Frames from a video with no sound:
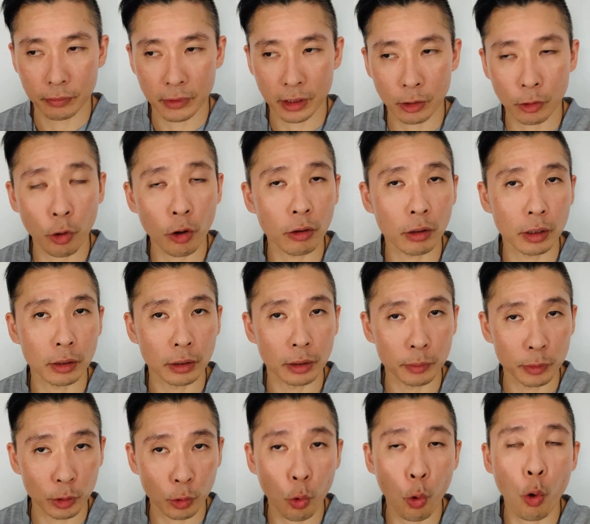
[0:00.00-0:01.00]

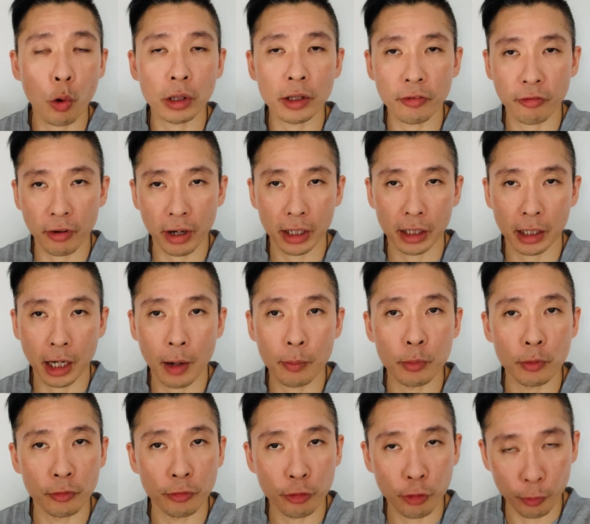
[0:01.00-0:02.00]
qualified
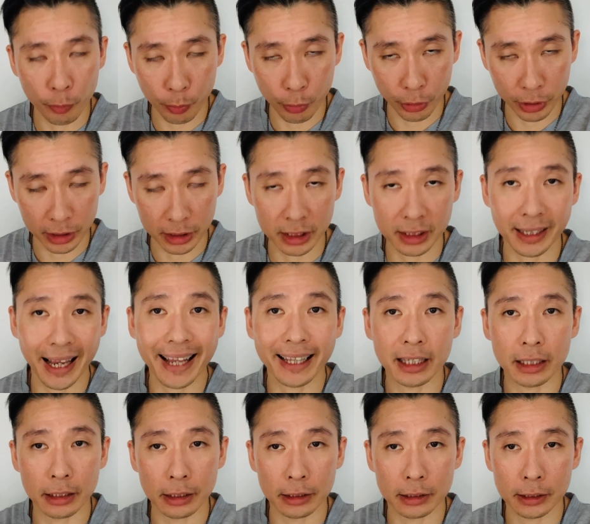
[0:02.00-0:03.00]
carbon footprint
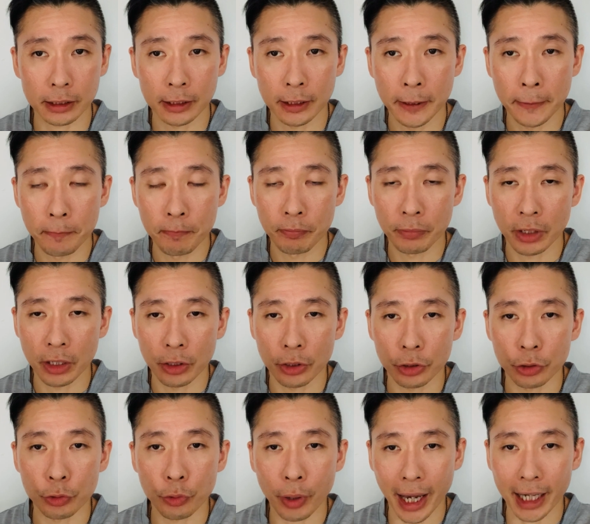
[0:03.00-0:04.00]
standard,
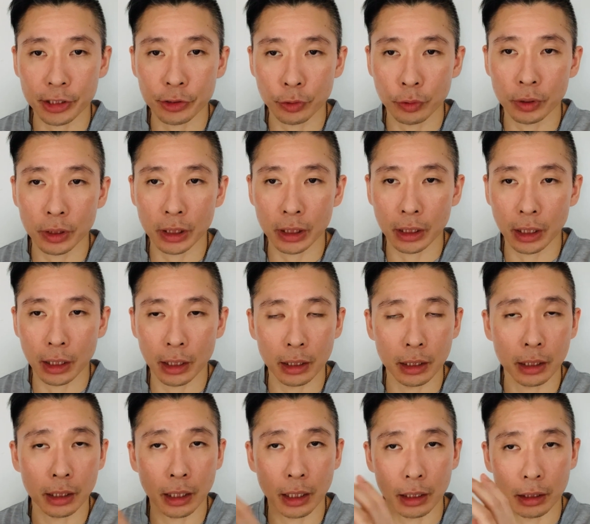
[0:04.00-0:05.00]
you actually
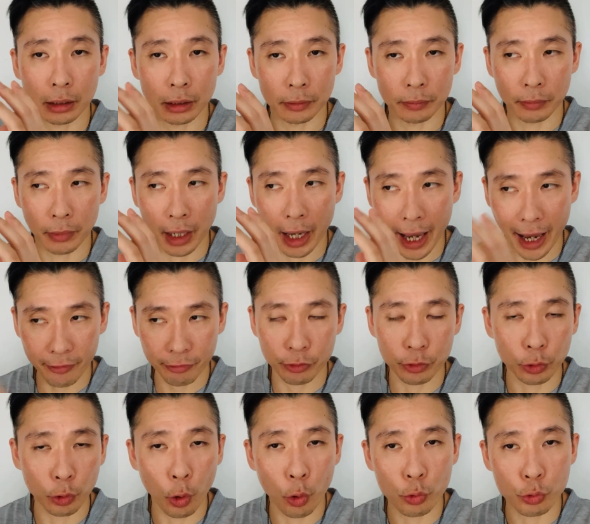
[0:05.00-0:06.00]
have to
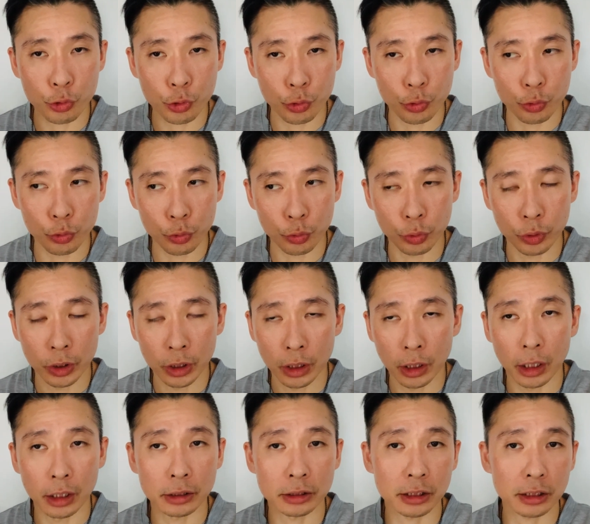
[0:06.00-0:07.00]
go through
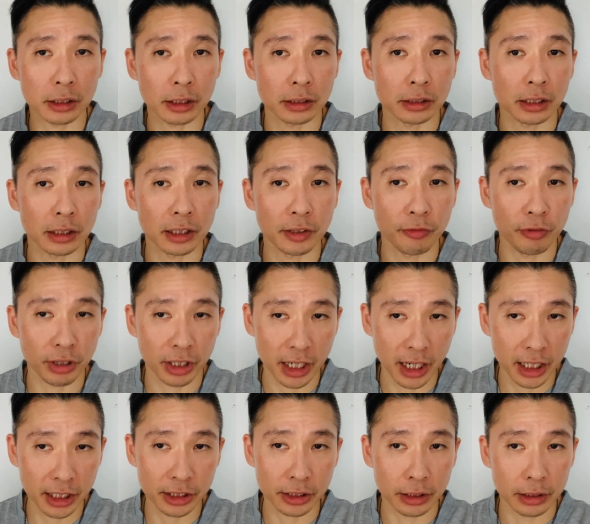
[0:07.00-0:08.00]
a certain
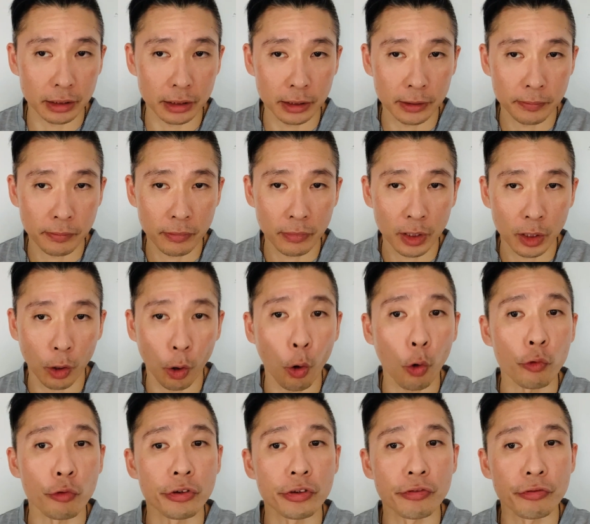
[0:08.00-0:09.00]
certification or
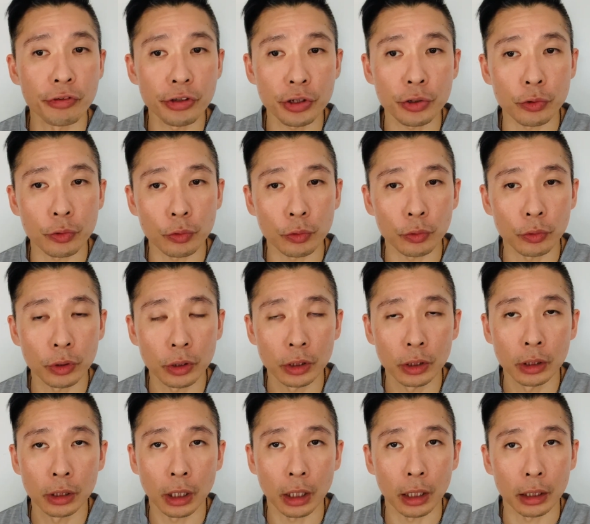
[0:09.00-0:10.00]
review
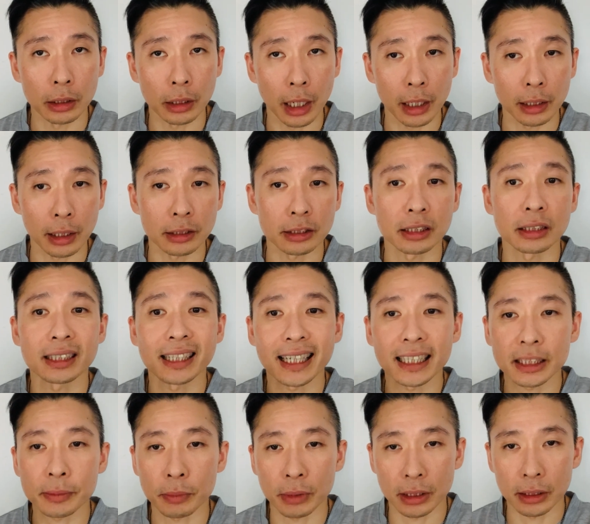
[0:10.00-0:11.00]
and
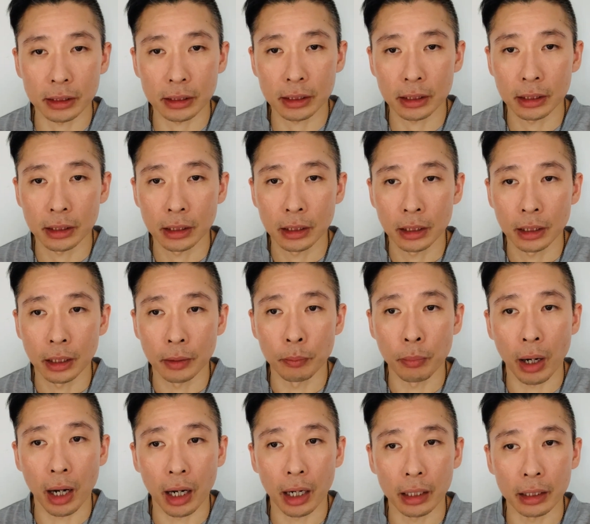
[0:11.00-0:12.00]
assessment
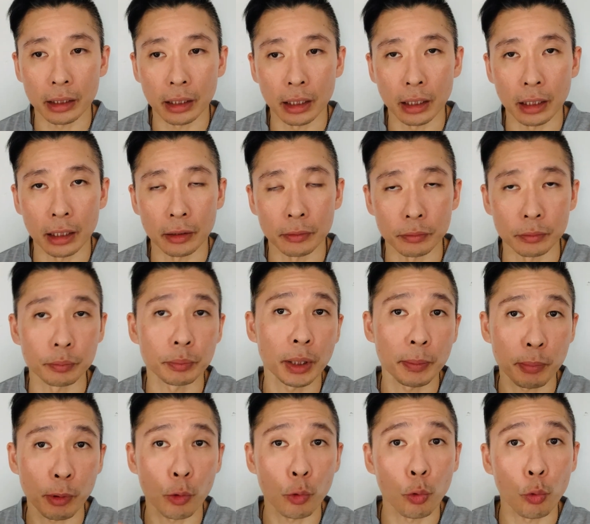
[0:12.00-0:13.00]
by
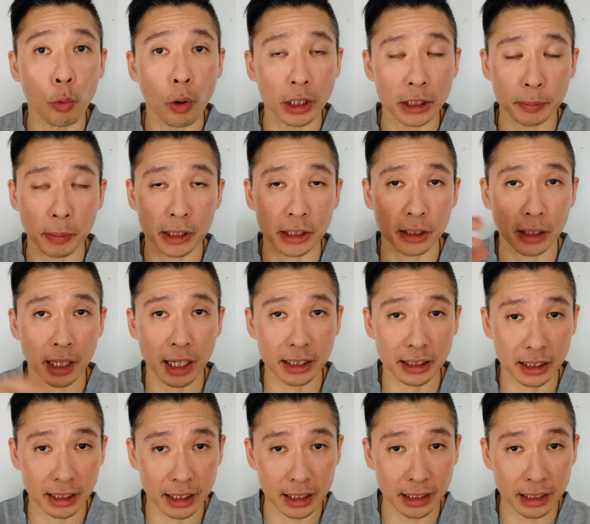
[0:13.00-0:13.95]
people who are specialized